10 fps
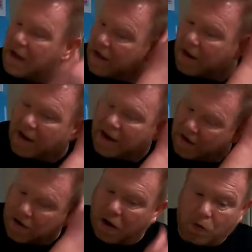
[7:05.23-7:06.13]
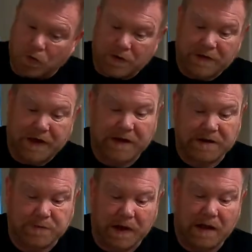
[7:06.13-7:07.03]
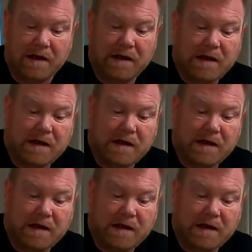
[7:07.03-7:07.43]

and coating it then as well.